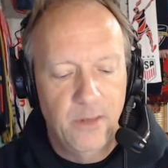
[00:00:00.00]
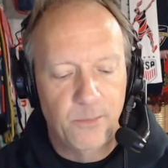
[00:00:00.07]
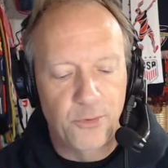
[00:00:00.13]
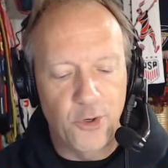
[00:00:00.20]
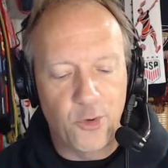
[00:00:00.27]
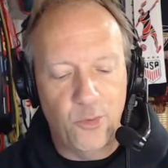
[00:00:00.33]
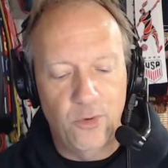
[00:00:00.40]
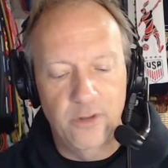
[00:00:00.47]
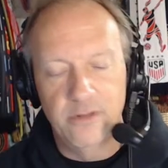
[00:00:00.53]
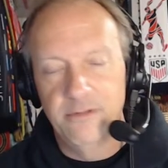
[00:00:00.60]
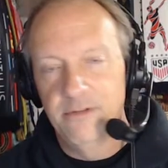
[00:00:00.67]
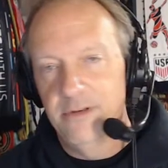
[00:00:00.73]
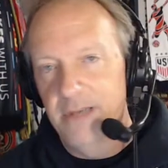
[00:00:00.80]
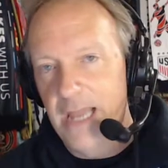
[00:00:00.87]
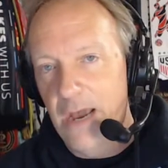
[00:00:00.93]
Brookwood
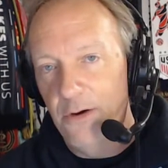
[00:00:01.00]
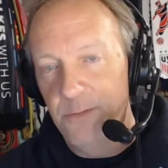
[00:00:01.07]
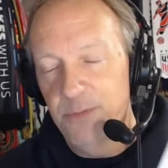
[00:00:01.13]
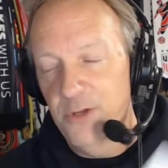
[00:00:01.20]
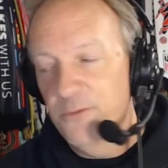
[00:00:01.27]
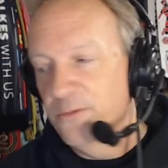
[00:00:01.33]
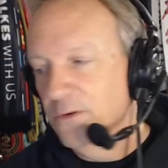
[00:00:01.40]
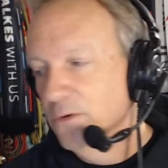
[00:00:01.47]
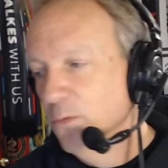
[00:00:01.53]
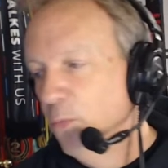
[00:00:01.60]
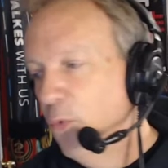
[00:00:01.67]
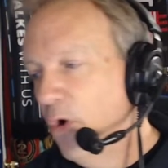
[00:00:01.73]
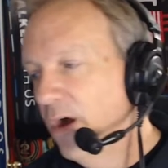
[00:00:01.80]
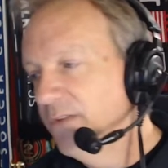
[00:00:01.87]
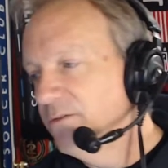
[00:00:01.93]
now in Buford,
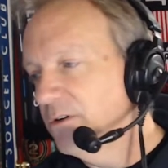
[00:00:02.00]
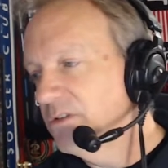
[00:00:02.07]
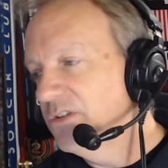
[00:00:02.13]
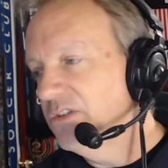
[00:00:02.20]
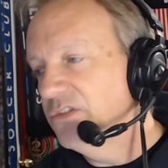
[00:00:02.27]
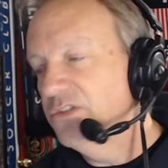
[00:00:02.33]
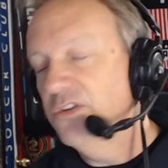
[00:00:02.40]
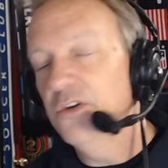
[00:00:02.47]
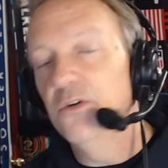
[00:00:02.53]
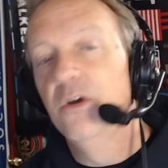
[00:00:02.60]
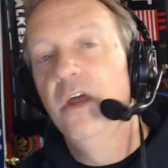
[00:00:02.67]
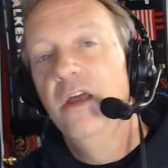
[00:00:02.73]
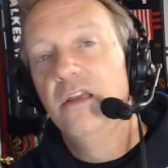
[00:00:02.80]
1 versus 2.